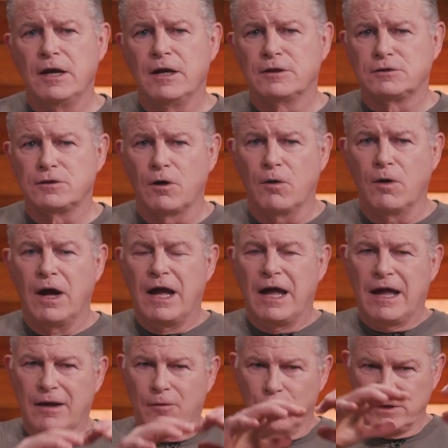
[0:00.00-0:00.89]
So
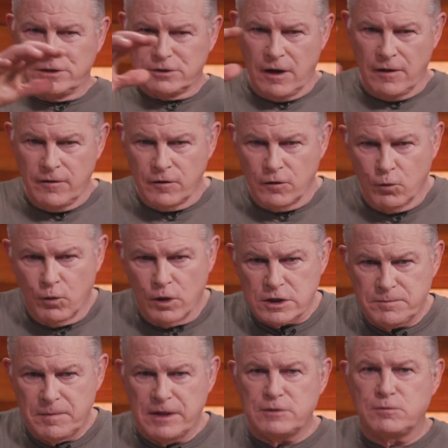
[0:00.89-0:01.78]
we saw that the
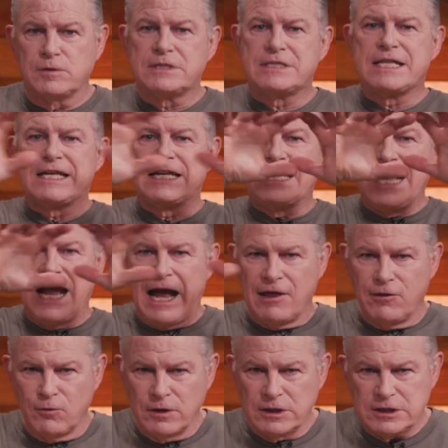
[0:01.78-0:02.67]
workspace was the
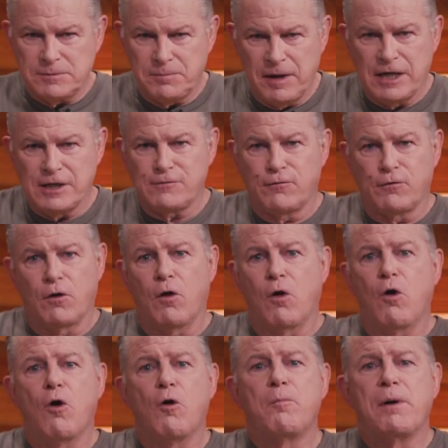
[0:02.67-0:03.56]
gathering space for a
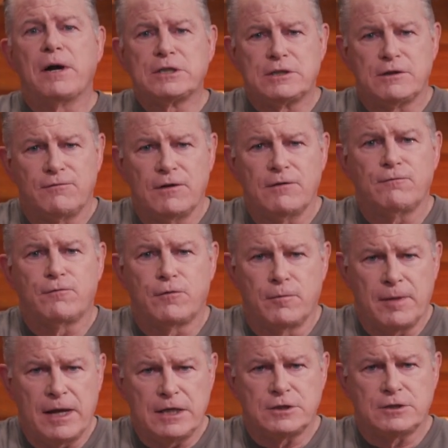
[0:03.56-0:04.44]
whole bunch of
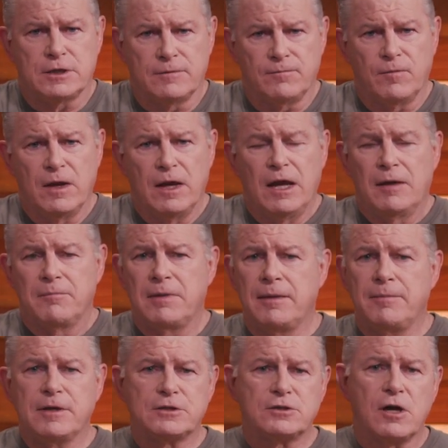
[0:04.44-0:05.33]
information.
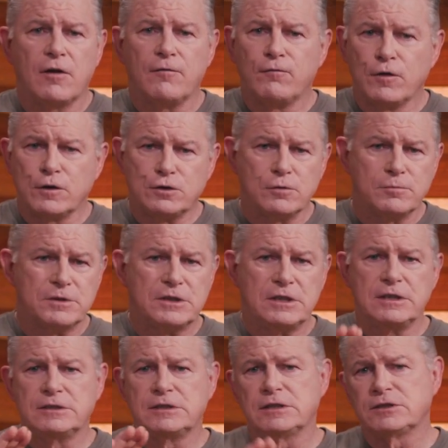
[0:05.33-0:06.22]
Maybe it's got virtual
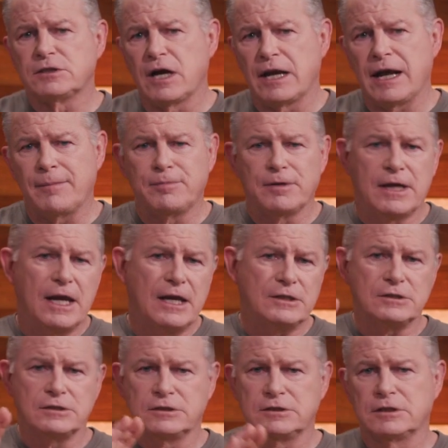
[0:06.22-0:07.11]
machines, it's got
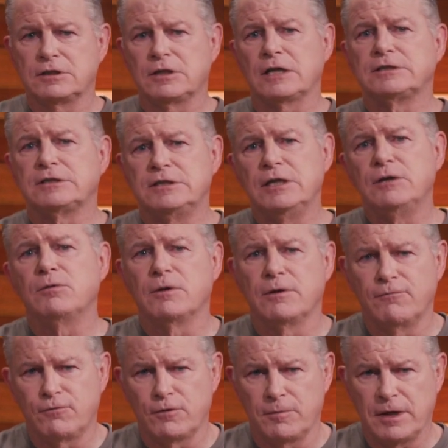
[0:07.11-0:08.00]
applications, it's got SQL
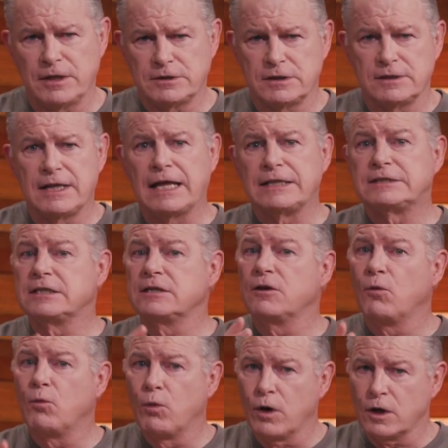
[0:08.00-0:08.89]
information. That's in
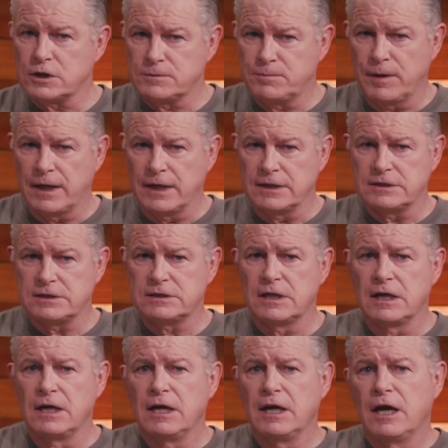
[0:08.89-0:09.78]
the workspace.
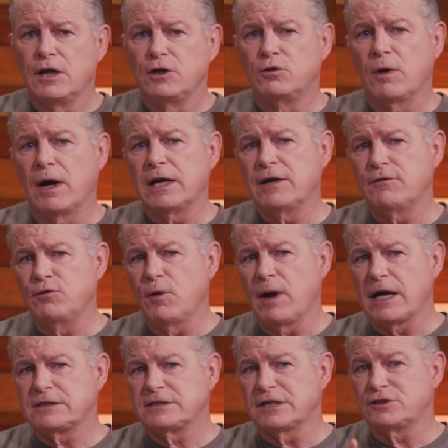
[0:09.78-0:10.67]
Do I give you
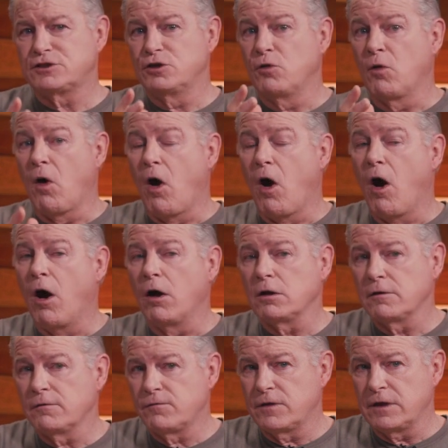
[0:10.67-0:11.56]
access to
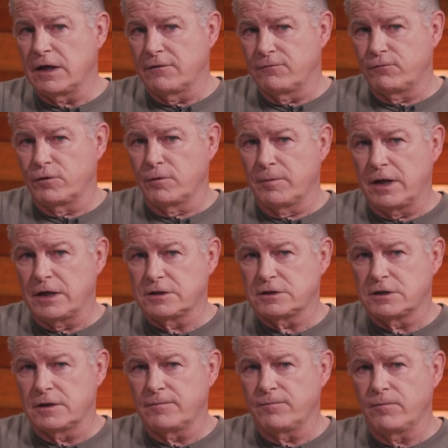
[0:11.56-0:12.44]
all of the
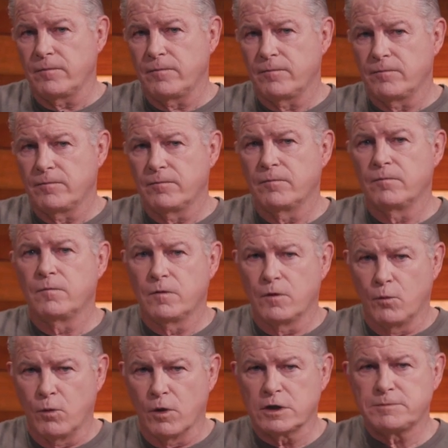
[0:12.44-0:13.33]
information,
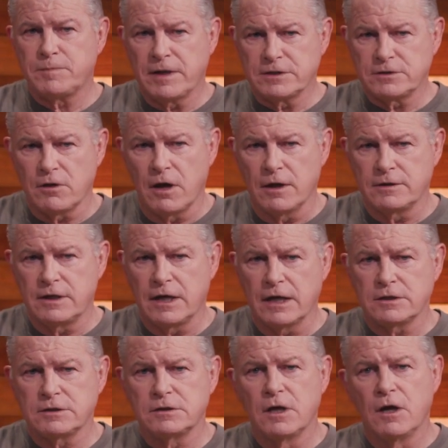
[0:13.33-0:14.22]
the workspace
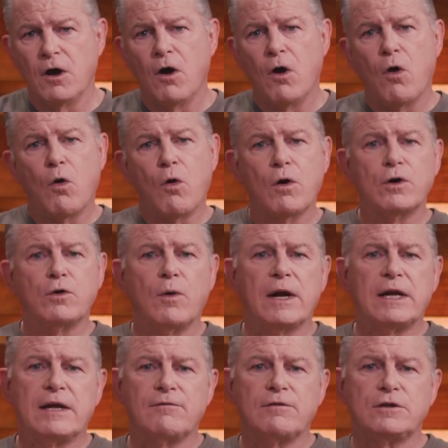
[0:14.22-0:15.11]
context, or do
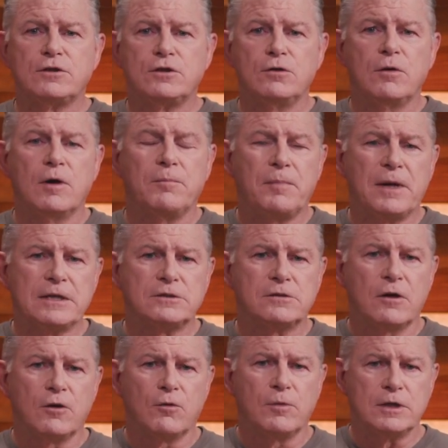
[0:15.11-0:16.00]
I give it to it based
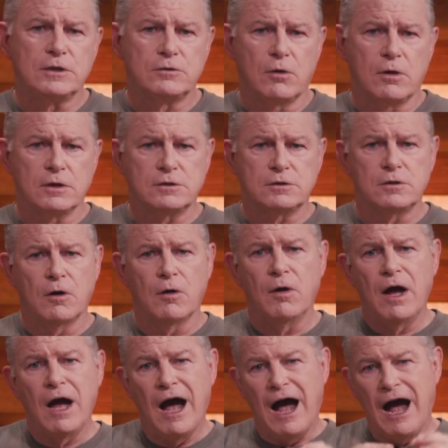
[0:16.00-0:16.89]
on the resource?
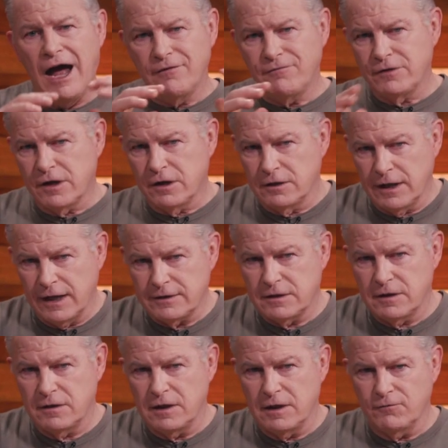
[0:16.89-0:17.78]
So I've
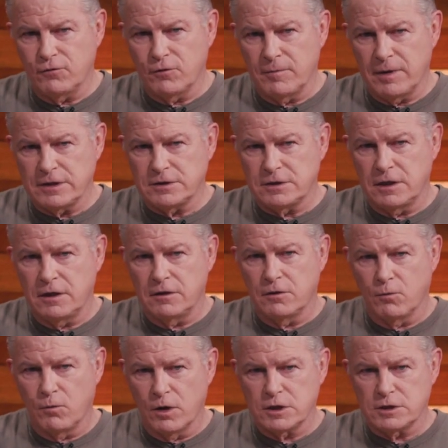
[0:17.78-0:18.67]
collected the information in
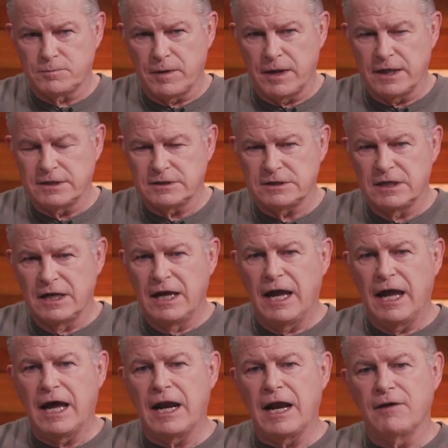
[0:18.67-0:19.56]
the workspace
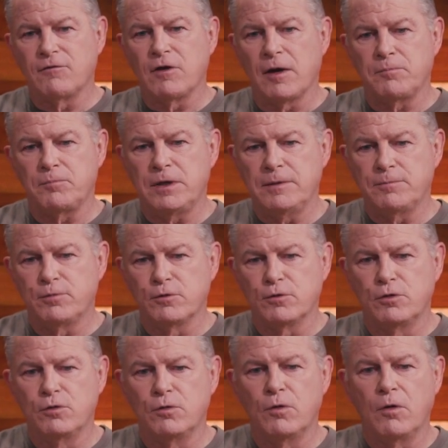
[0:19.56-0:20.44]
and I've got
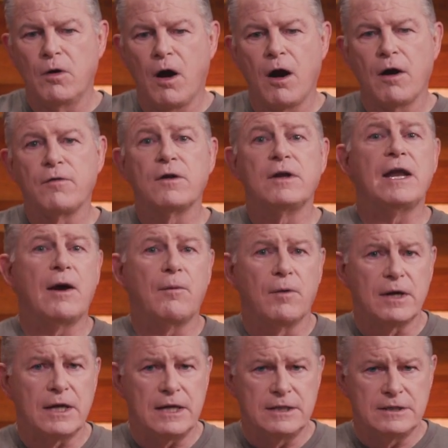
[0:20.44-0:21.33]
people who are the
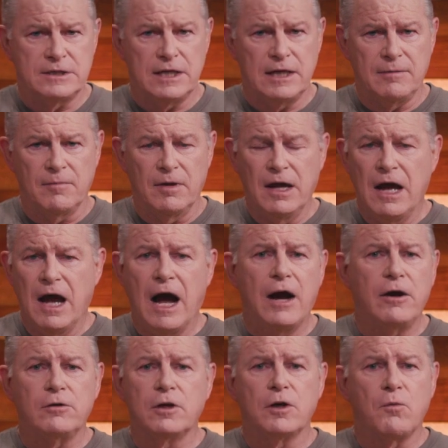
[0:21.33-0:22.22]
networking team.
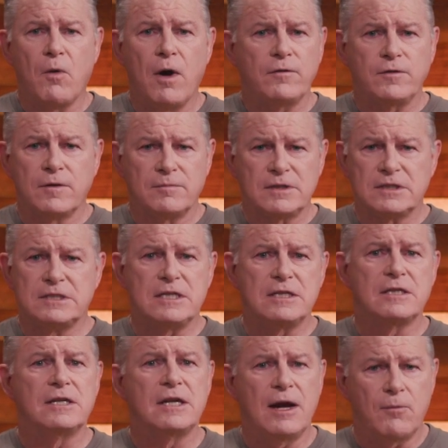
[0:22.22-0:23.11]
I only want them to see
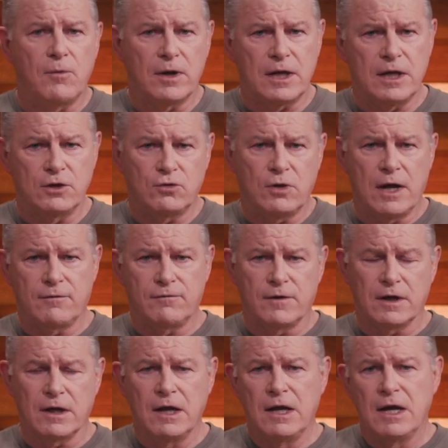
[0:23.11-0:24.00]
the networking
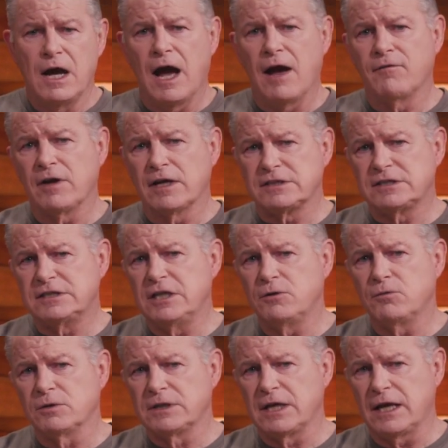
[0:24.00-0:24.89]
traffic. I've got
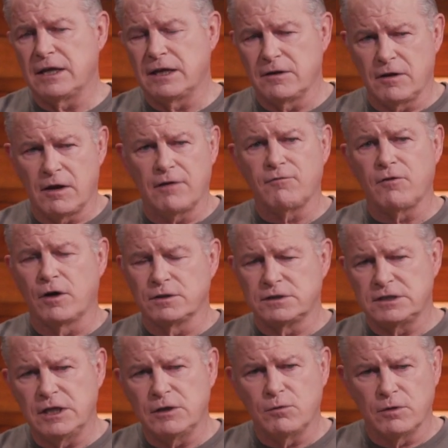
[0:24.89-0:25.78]
SQL data in there, or
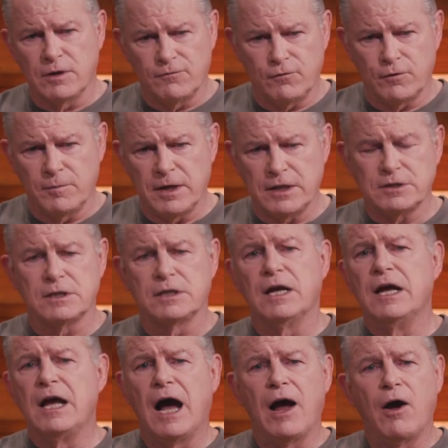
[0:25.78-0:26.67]
SQL information.
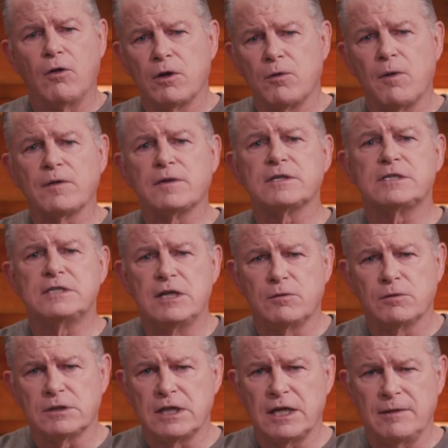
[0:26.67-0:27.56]
I only want the
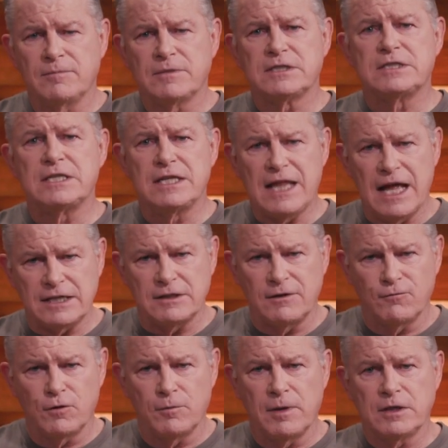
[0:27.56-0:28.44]
SQL team to see that
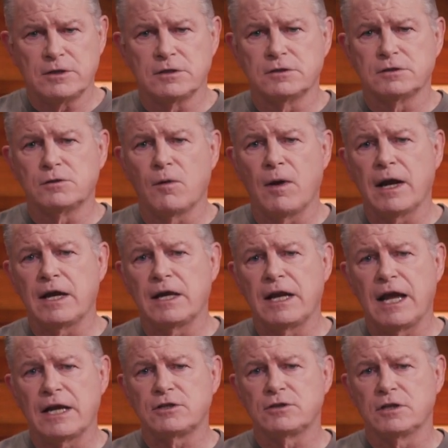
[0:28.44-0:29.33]
information so I
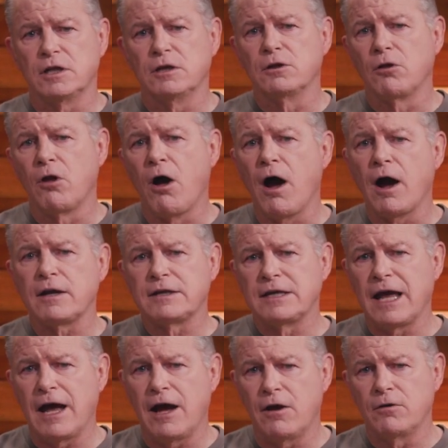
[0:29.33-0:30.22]
can actually lock
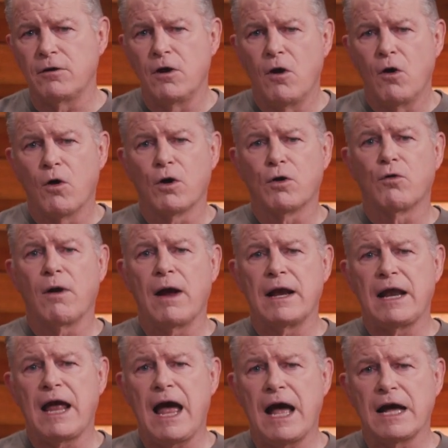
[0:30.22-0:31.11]
down or
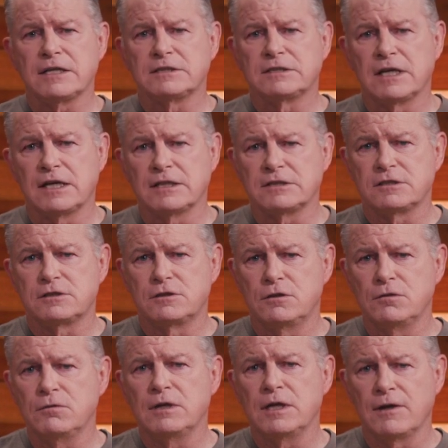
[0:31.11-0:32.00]
grant access
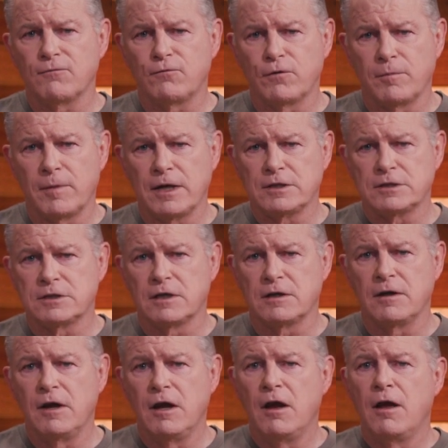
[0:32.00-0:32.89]
to the
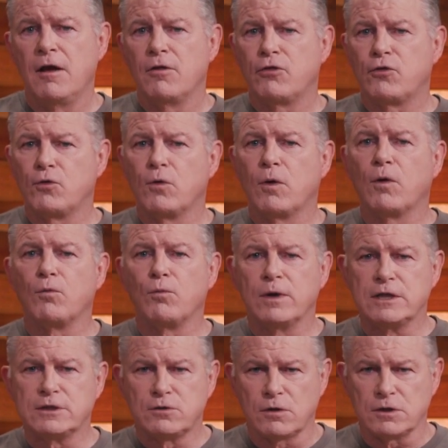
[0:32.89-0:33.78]
information through a
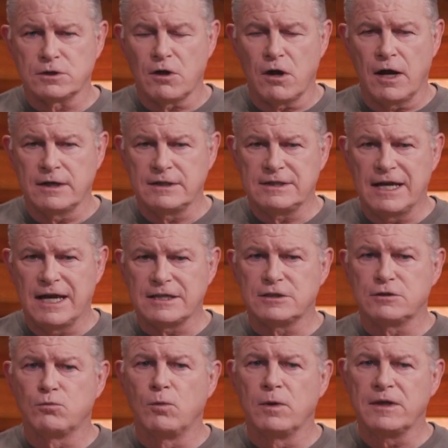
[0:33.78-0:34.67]
resource
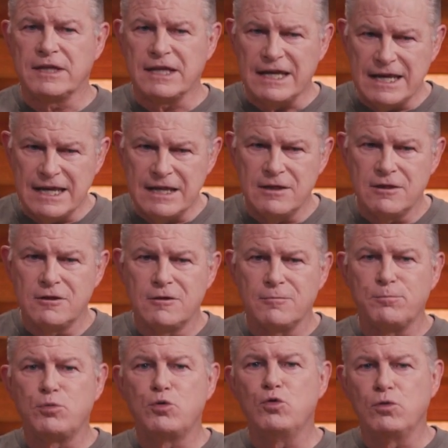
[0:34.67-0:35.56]
context within the
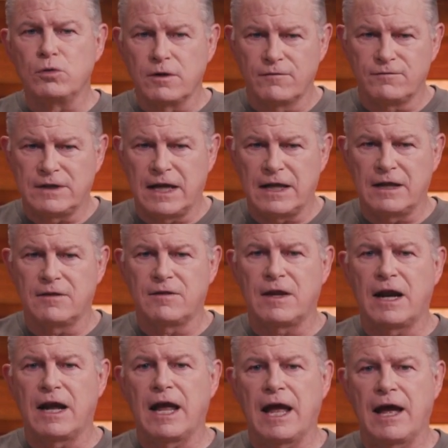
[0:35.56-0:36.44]
pool of data
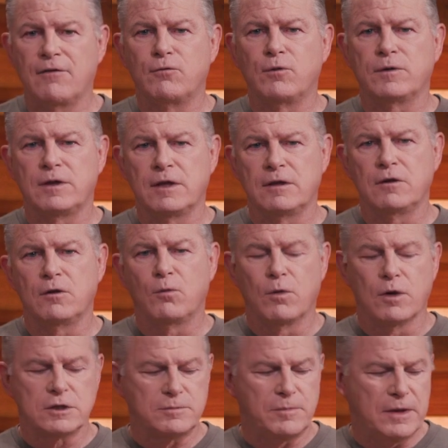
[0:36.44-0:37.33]
that I have within the
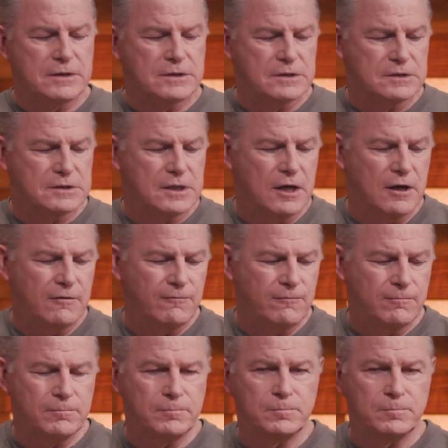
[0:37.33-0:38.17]
workspace itself.